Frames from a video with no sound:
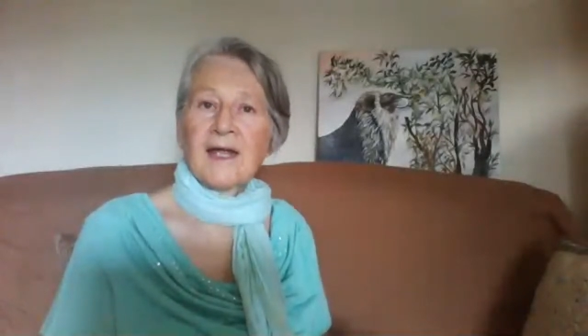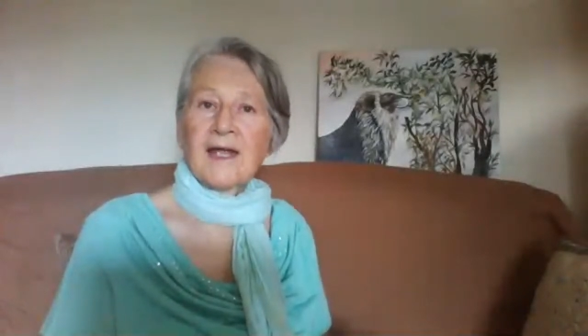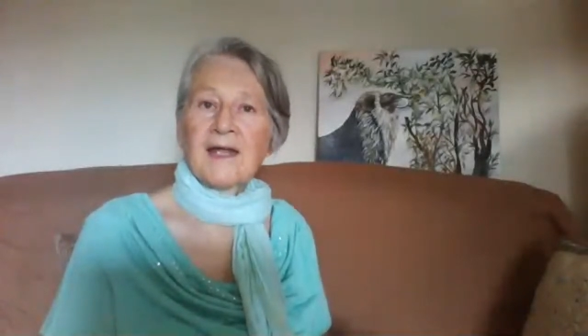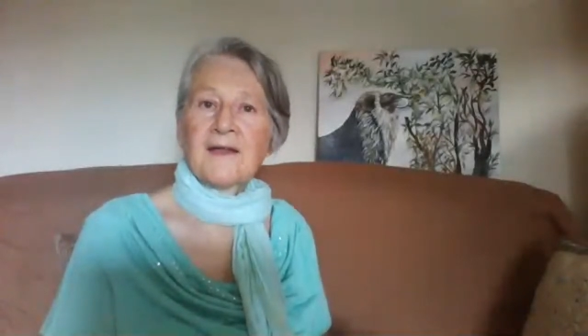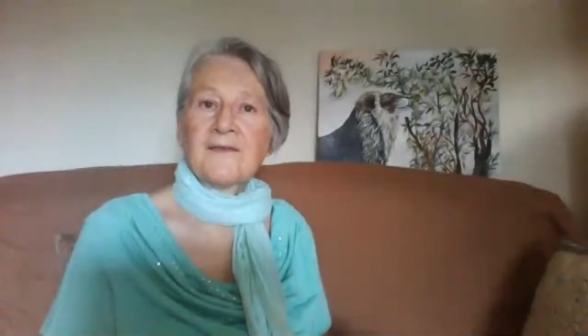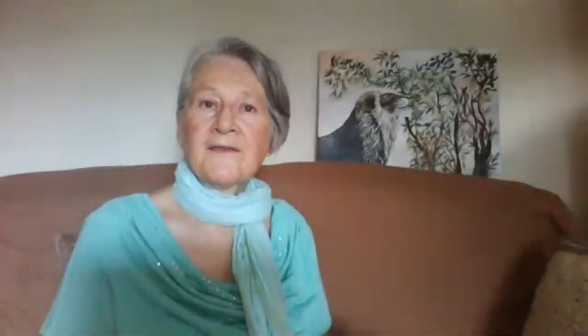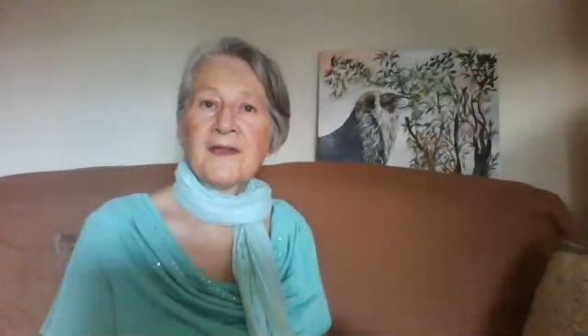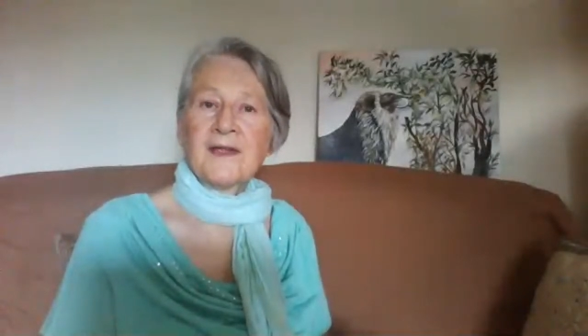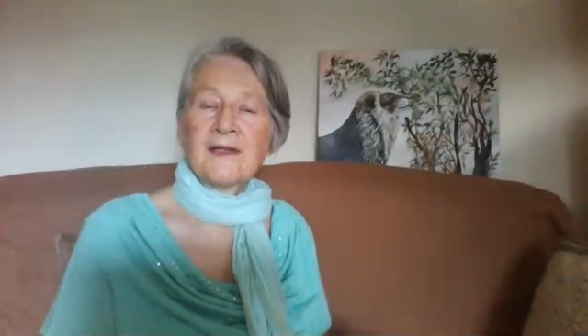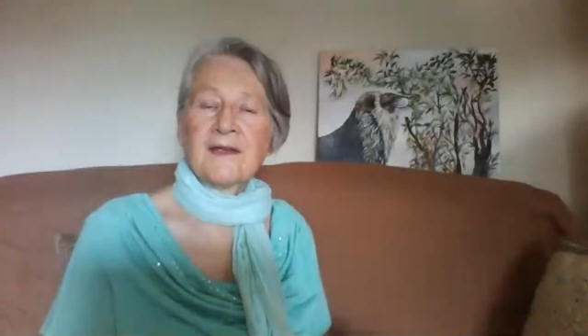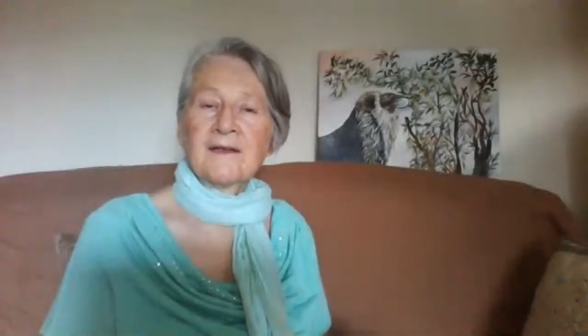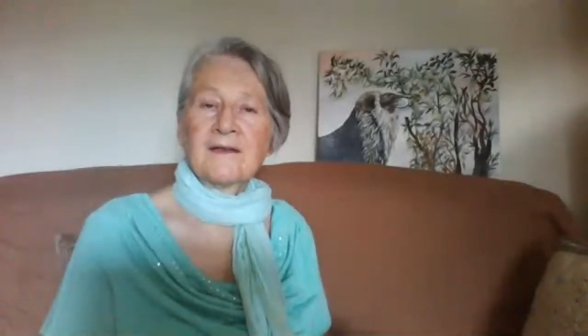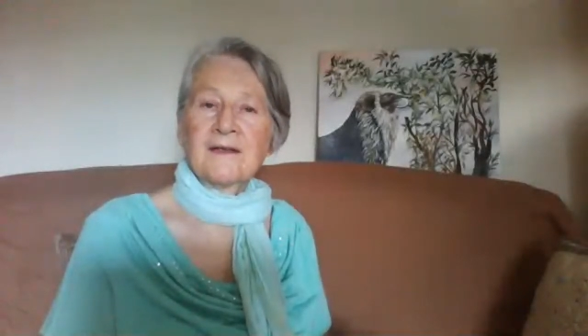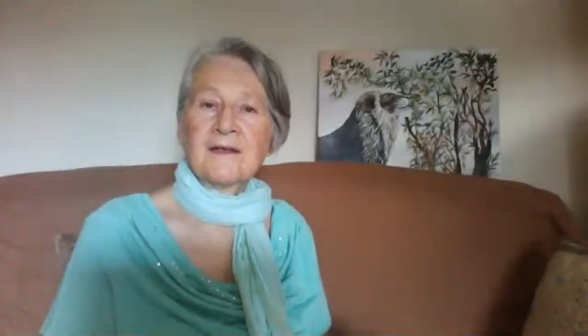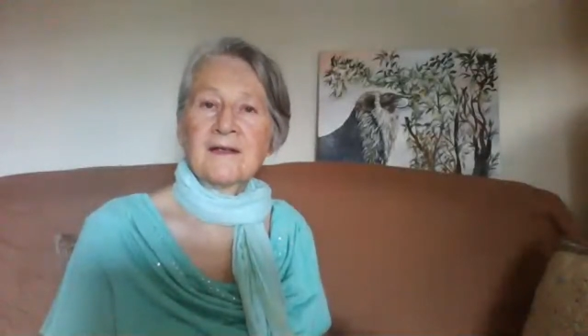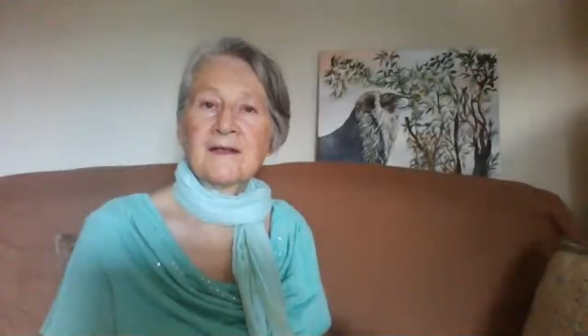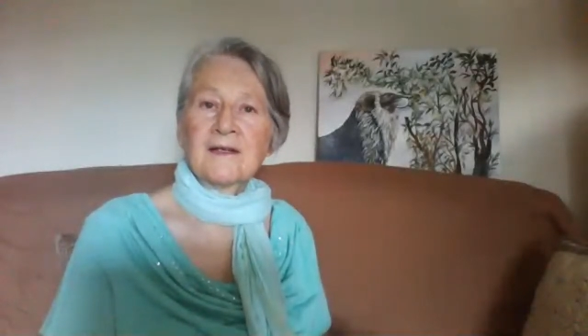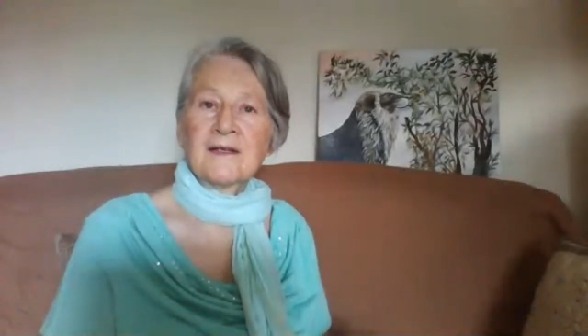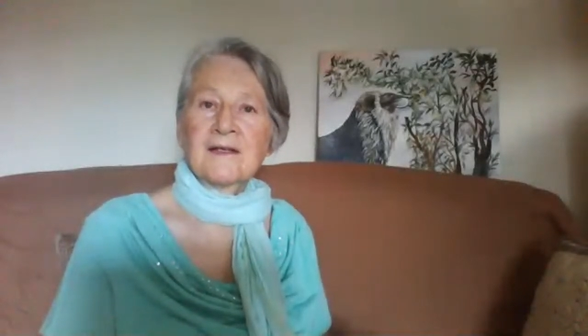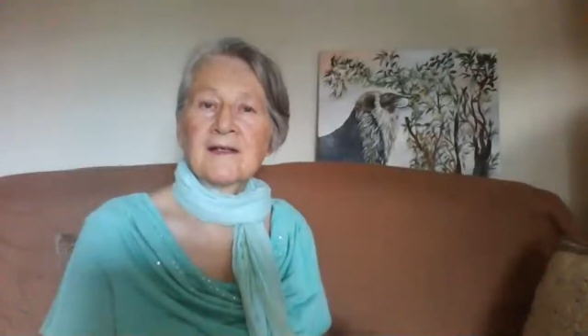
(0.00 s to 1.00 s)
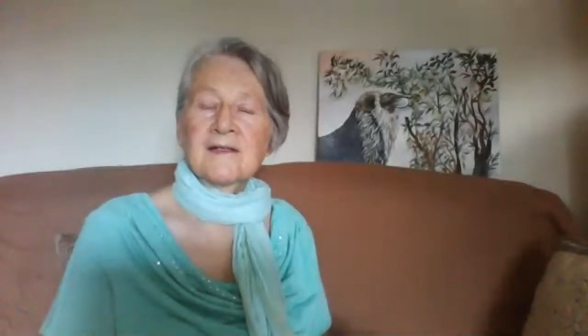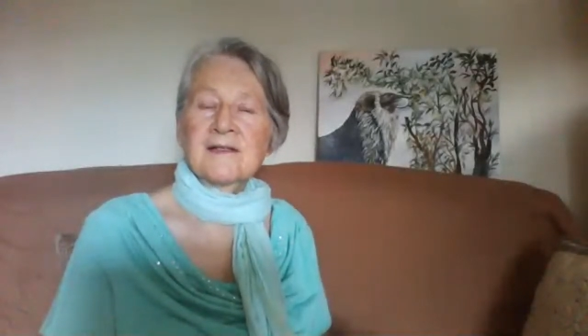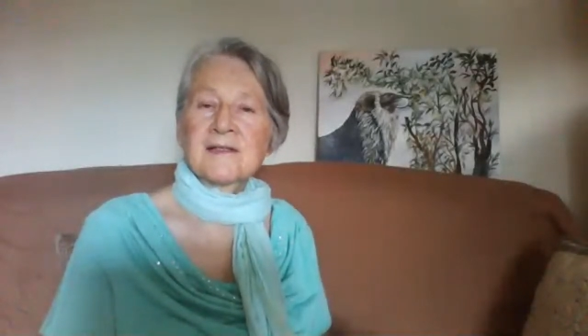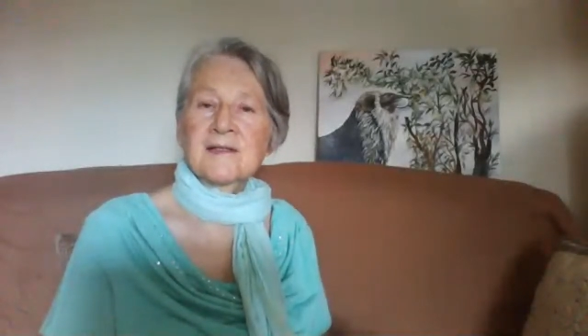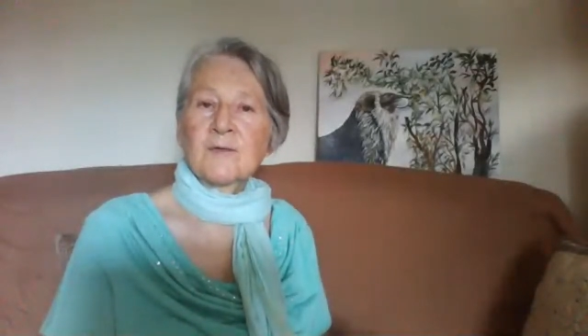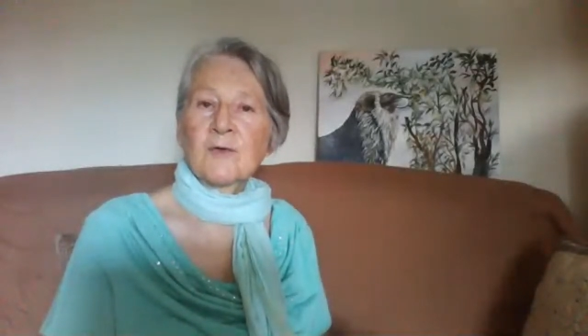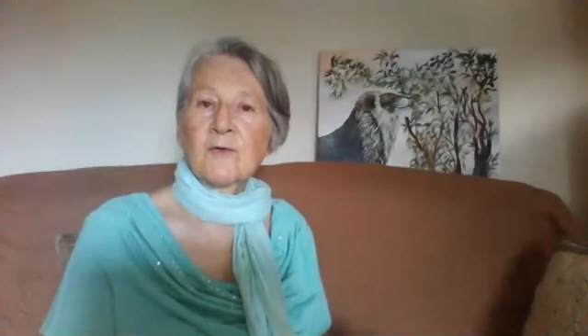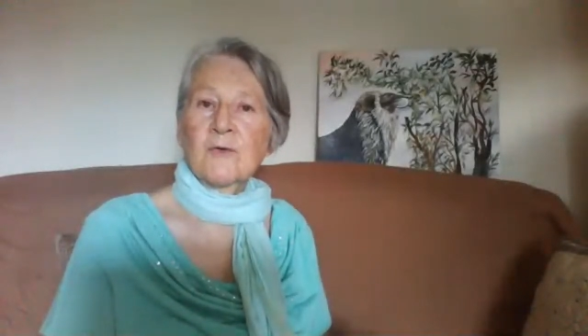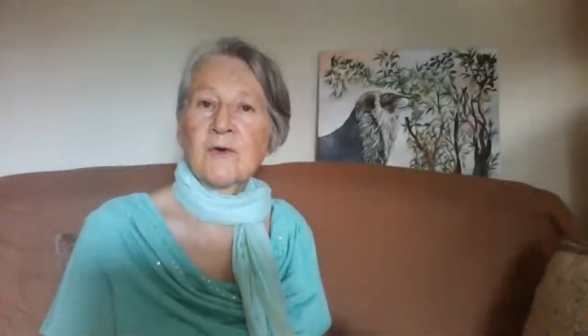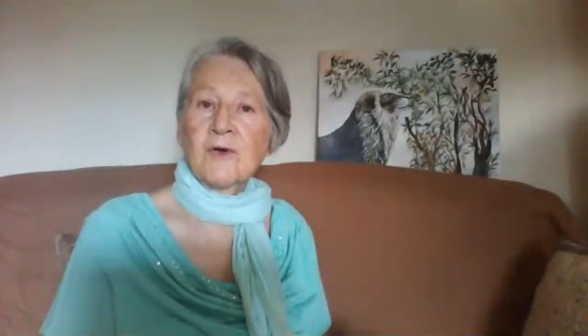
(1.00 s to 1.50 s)
and then
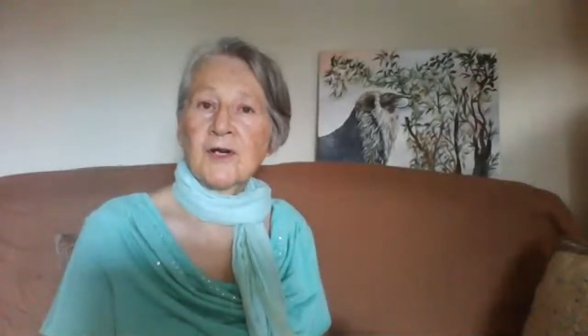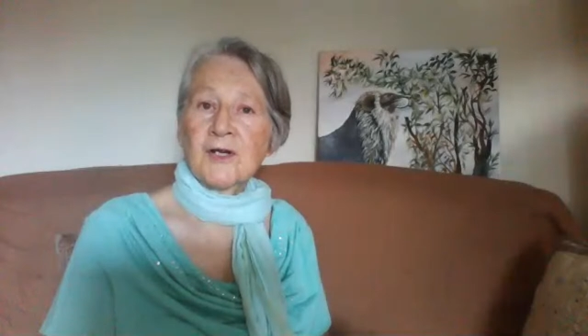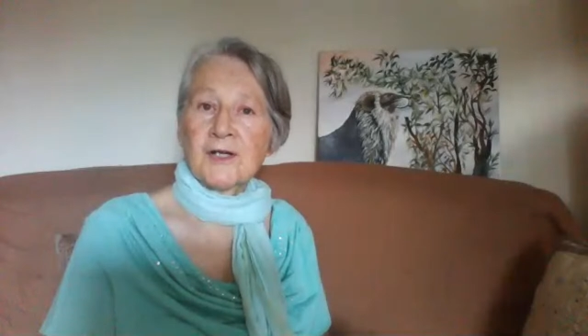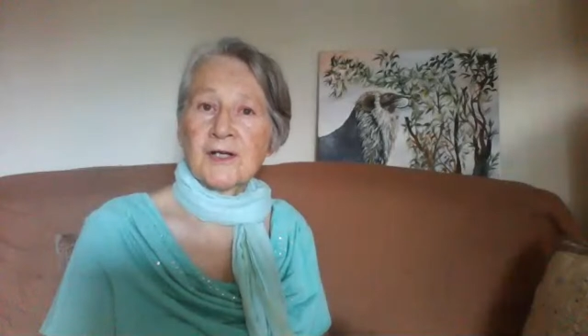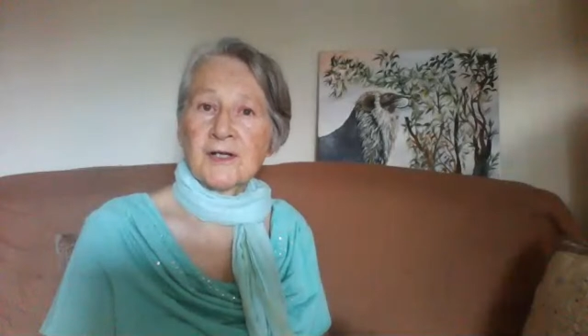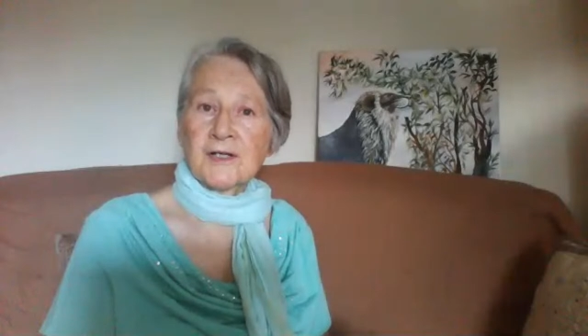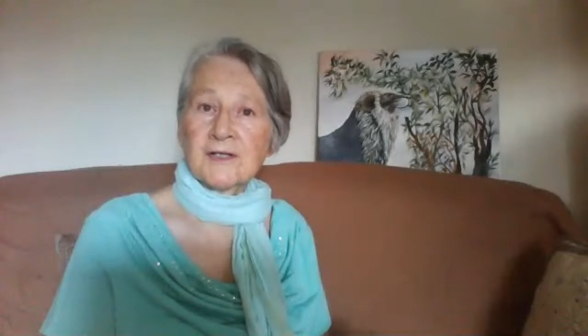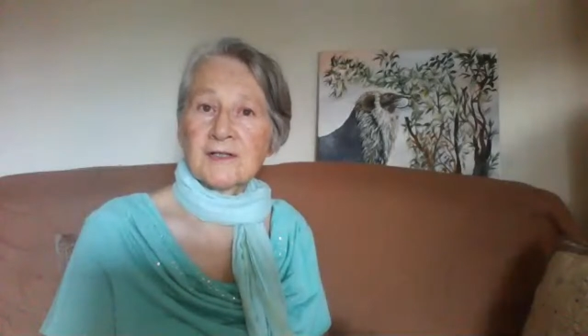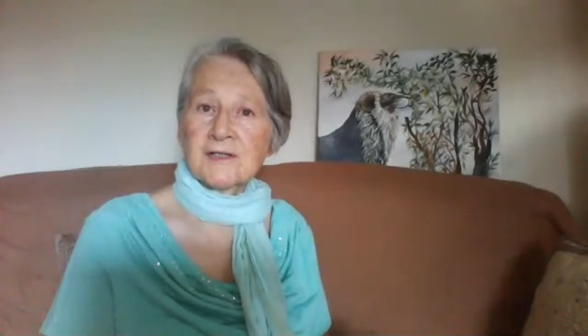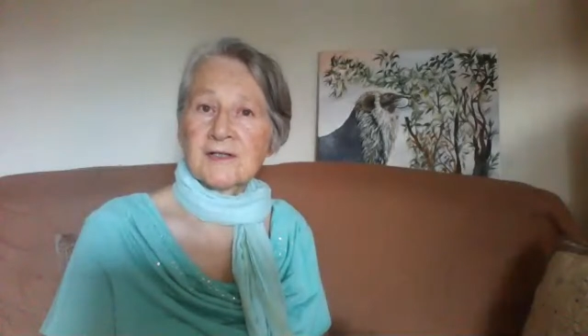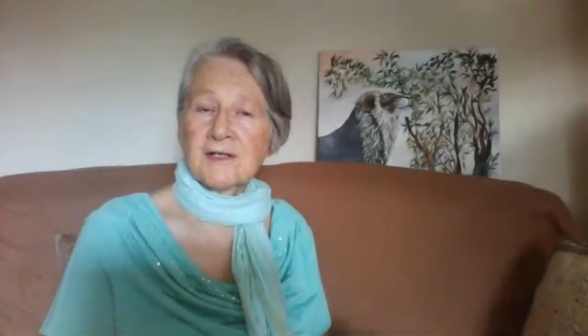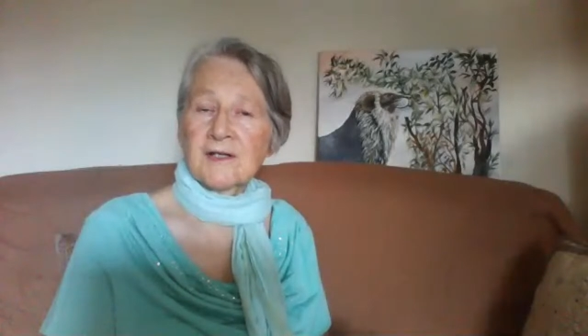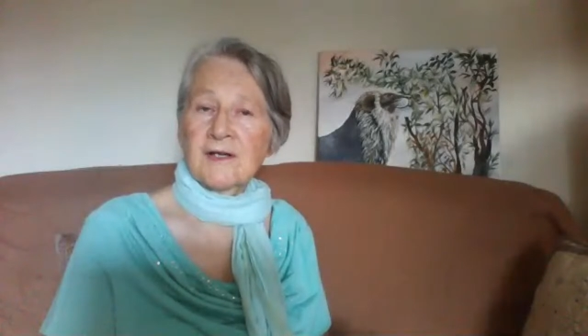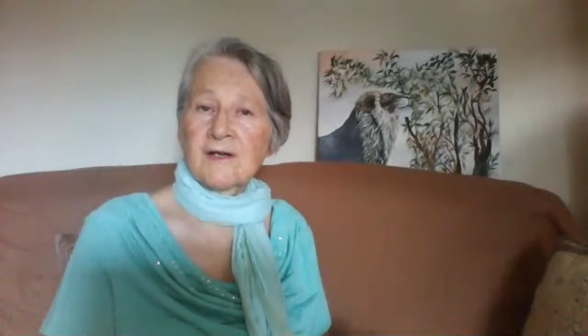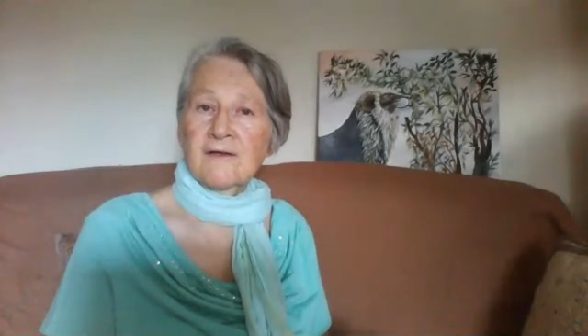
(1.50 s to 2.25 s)
some quarters